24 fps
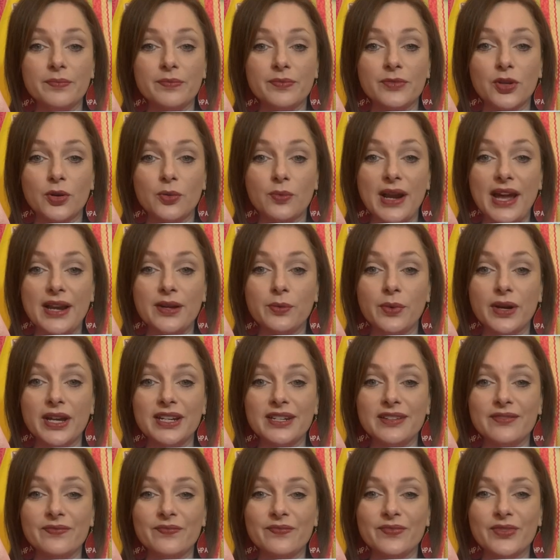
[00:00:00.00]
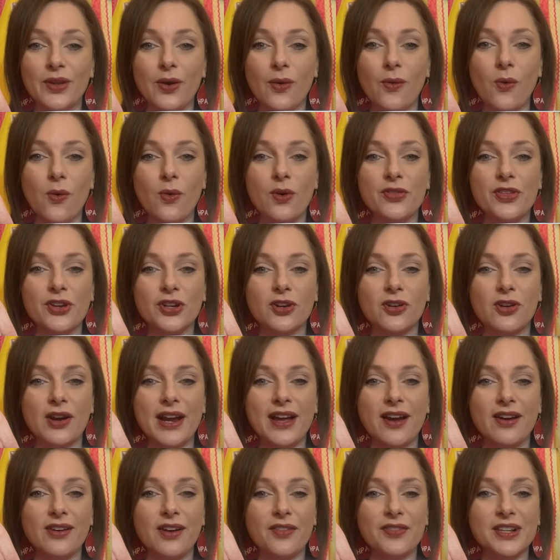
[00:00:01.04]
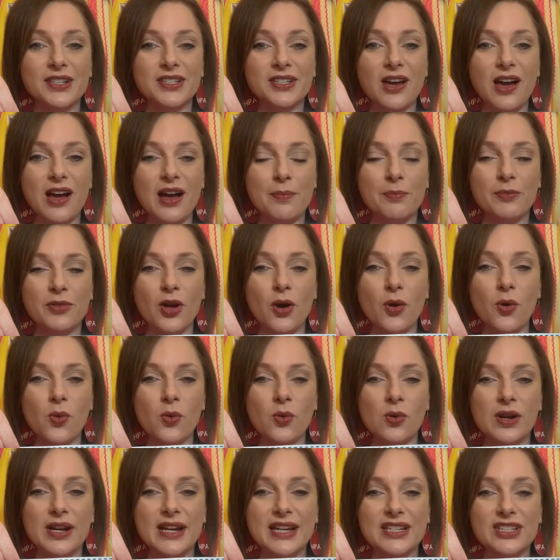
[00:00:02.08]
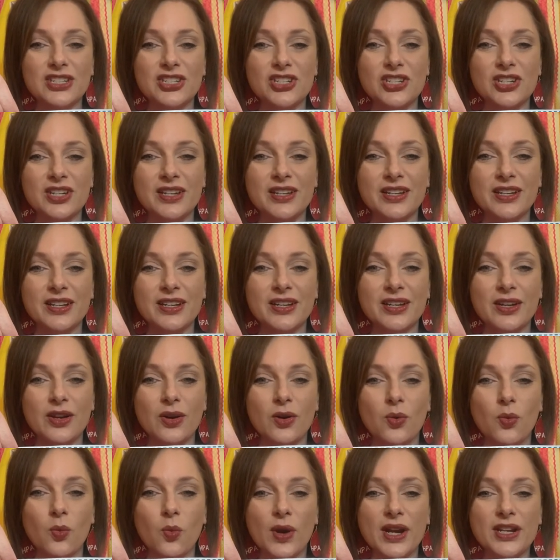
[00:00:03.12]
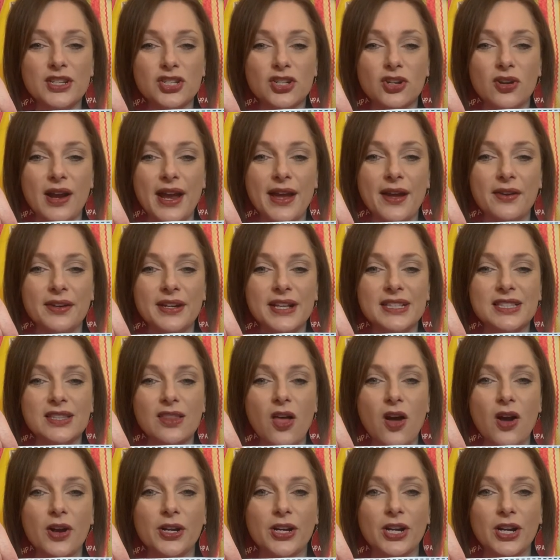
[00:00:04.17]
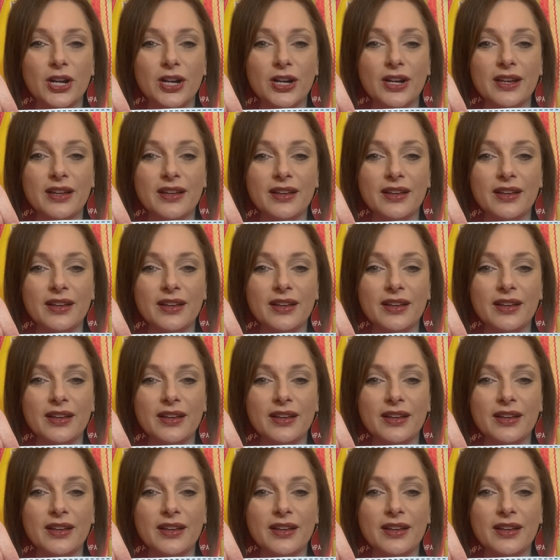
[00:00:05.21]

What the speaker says: the red one, or the crayon on the top, the orange. Which crayon is longer?